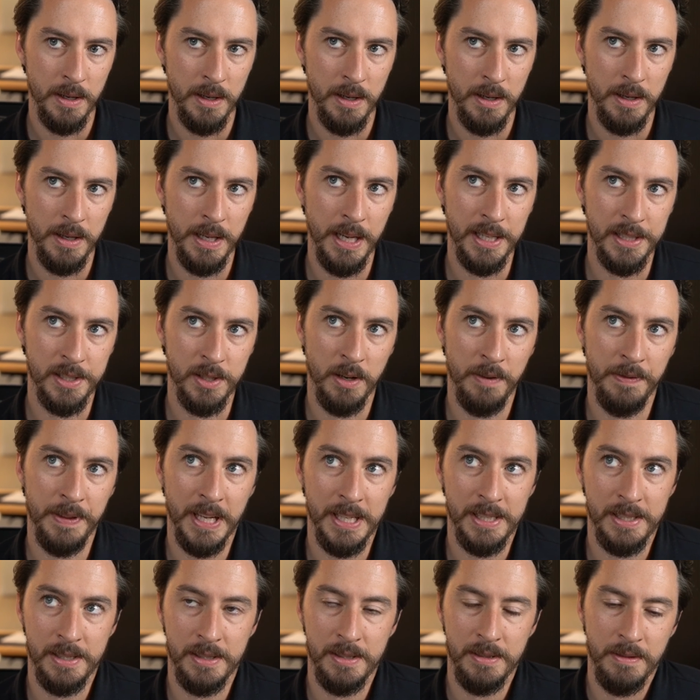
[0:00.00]
Yeah, so if
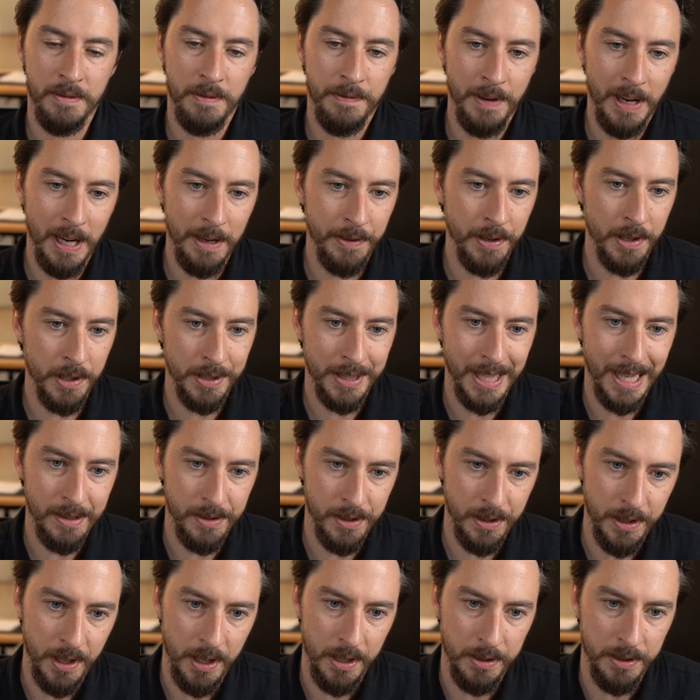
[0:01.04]
that's
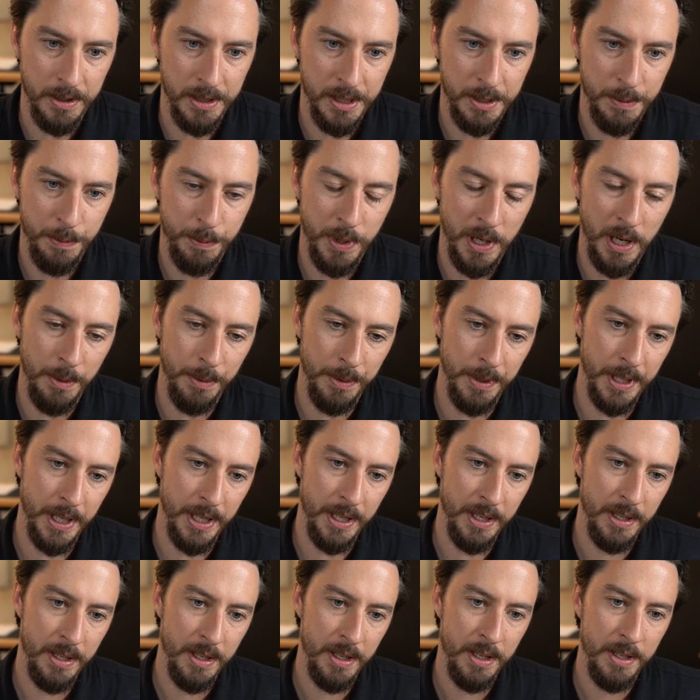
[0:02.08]
$500,000, probably
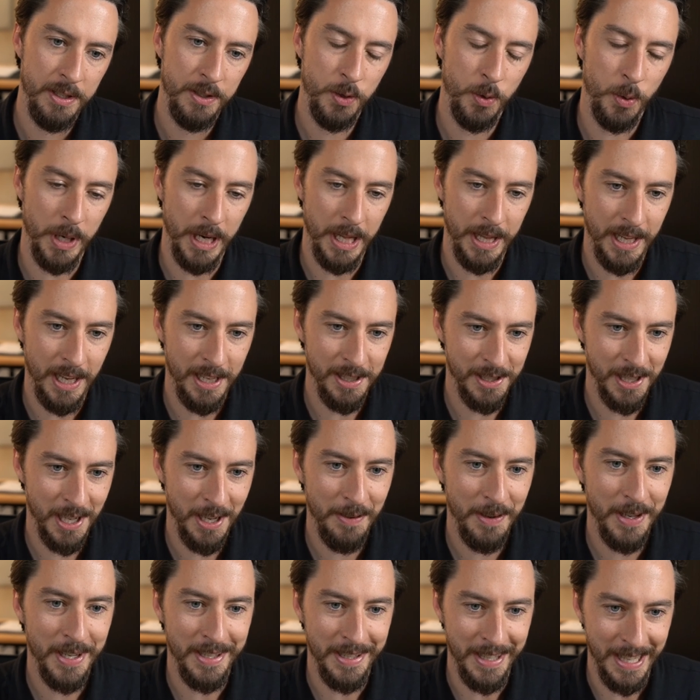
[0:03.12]
20,000 of
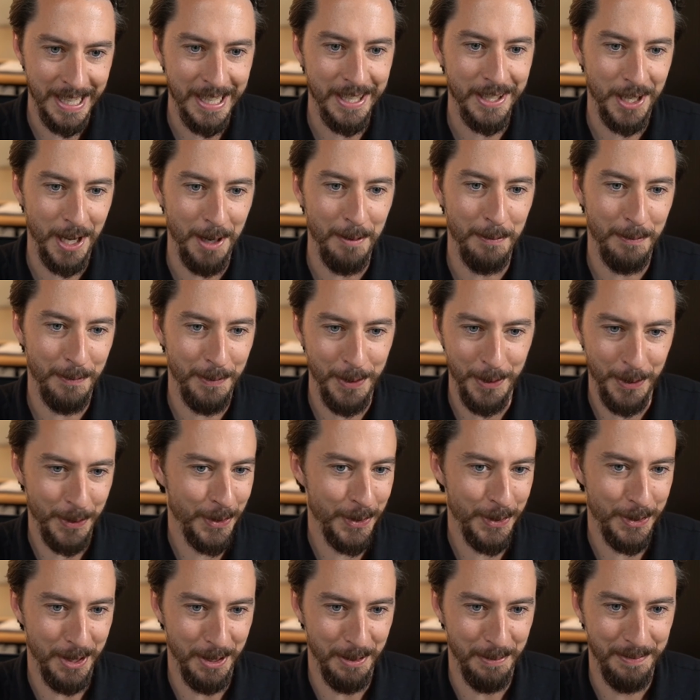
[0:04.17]
it didn't come through
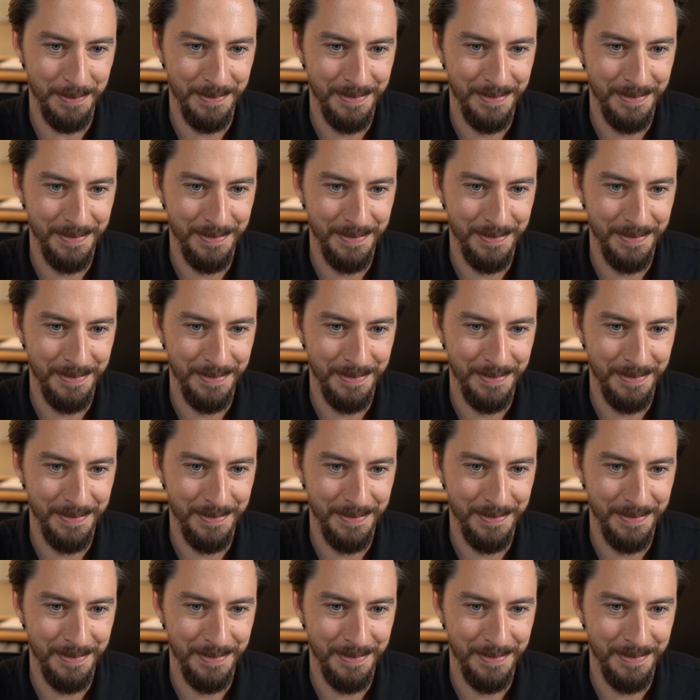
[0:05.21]
YouTube.